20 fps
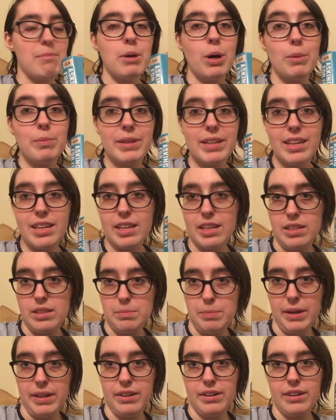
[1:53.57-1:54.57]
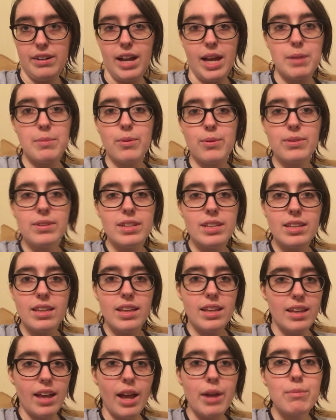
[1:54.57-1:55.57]
I'm hoping it gets better. I'm only
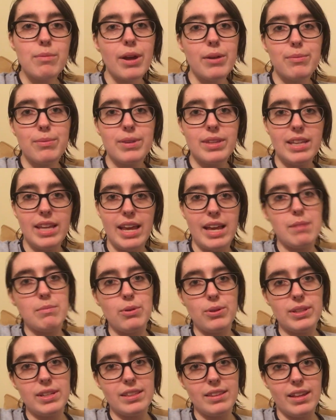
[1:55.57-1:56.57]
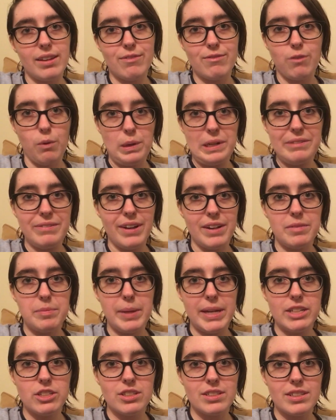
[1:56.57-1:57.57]
like, I, I really am only like 45
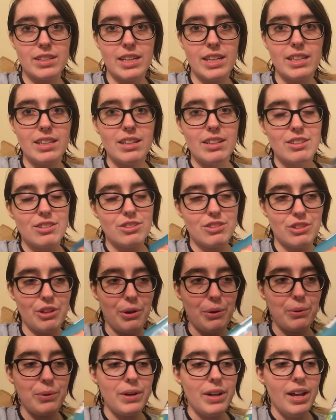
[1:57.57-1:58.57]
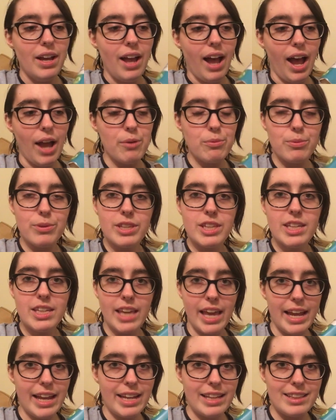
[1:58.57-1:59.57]
pages in, so I really
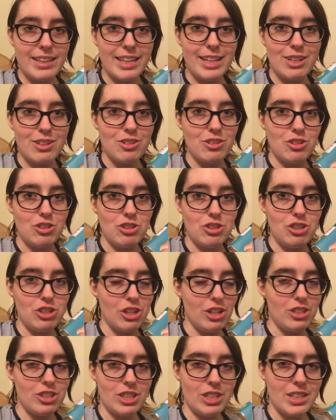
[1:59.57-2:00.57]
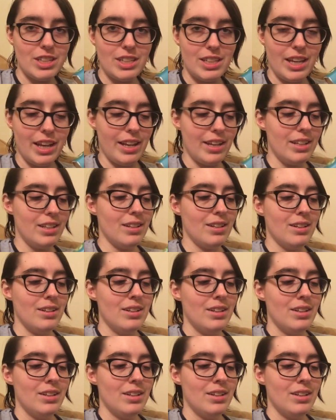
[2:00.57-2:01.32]
can't like judge it yet